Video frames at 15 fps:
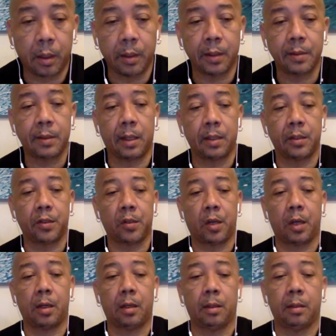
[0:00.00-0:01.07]
you stand
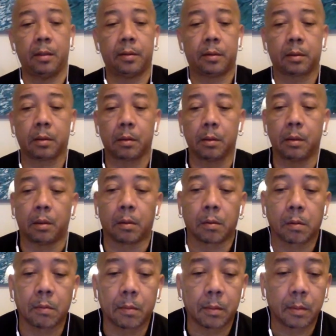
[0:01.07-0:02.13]
strong. Mm-hmm.
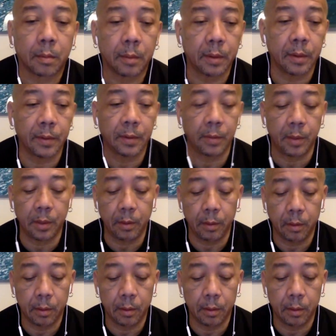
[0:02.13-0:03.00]
You see me?